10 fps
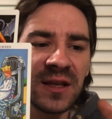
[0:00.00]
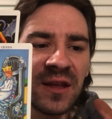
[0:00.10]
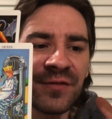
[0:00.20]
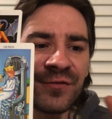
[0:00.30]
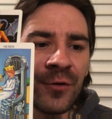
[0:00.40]

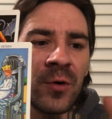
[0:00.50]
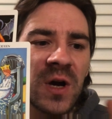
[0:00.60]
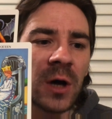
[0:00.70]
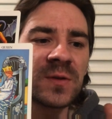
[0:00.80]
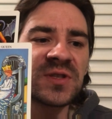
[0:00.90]
the full
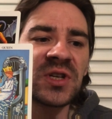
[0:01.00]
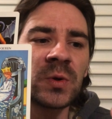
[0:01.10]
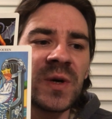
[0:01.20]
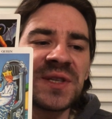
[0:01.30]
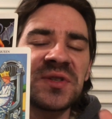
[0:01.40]

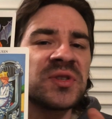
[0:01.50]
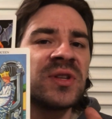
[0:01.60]
consequences,